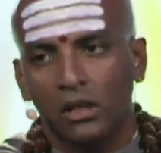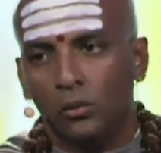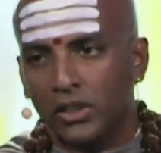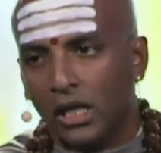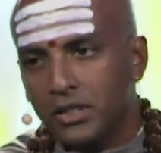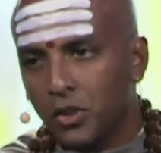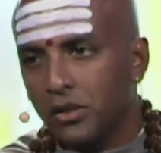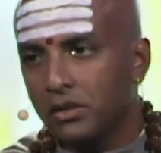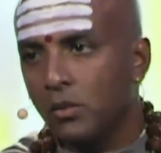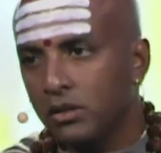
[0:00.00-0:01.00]
When I
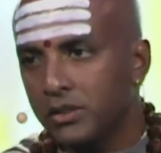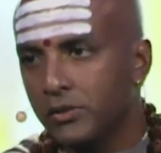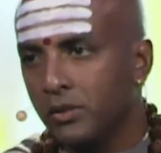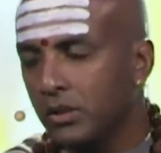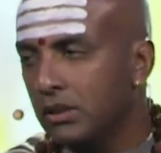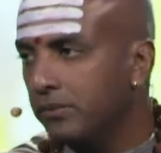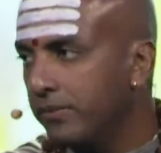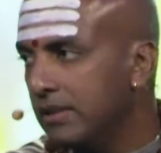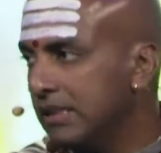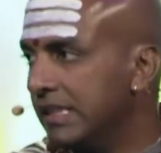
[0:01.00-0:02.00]
joined the monastery, one of the
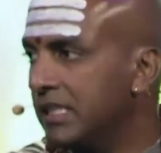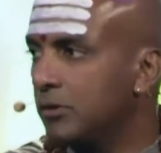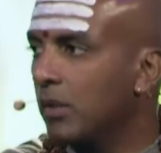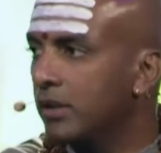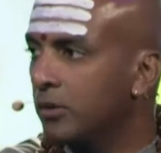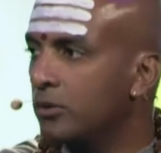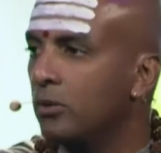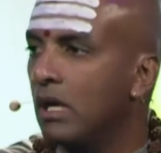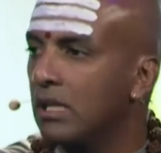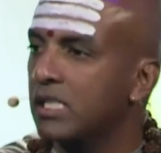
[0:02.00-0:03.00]
first things my guru
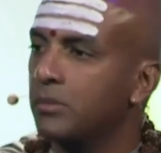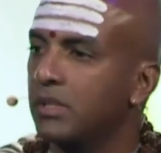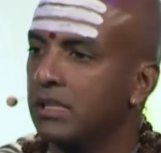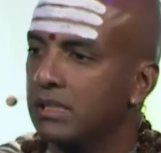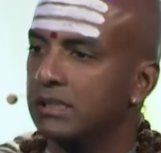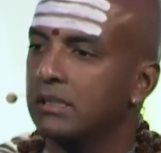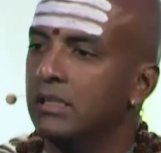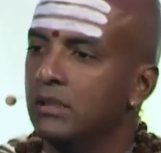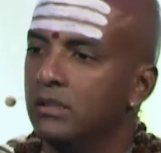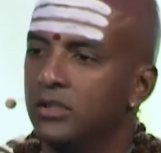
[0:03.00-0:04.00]
asked me is,
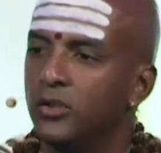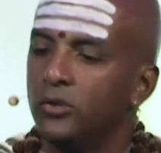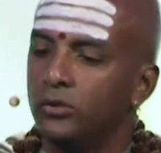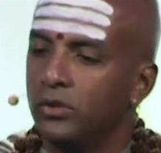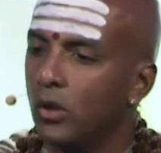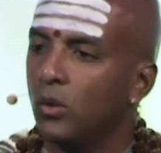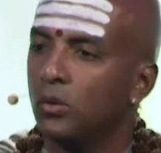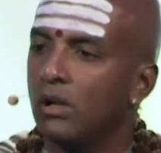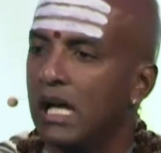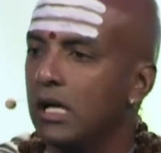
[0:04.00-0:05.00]
do you
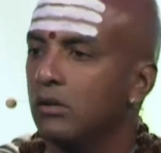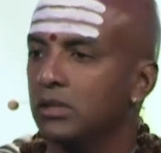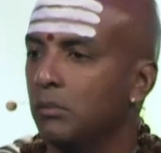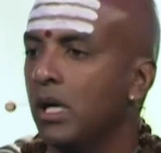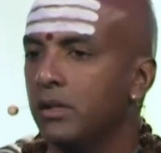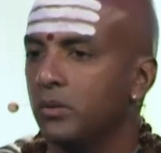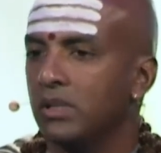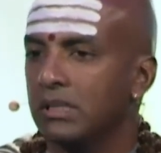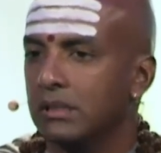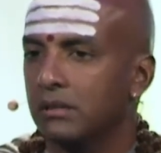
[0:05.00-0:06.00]
know how the mind
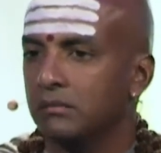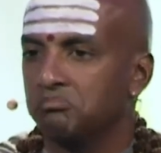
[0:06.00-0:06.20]
works?